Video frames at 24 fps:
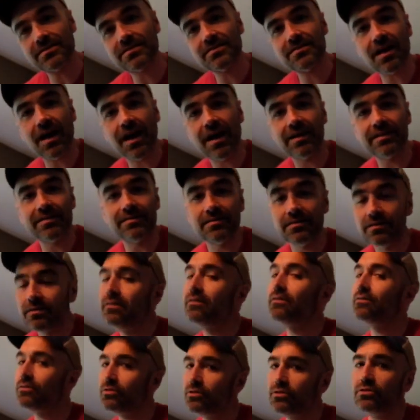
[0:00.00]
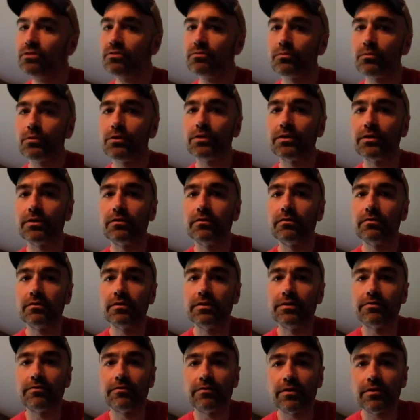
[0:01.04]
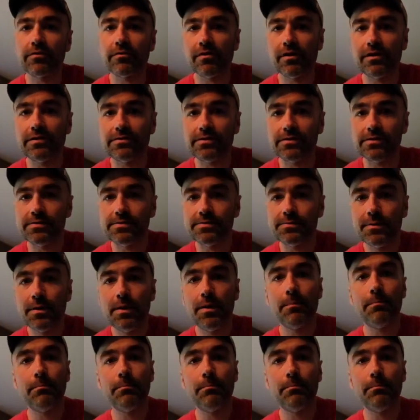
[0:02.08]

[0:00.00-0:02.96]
aside, she's a really good leader in a crisis.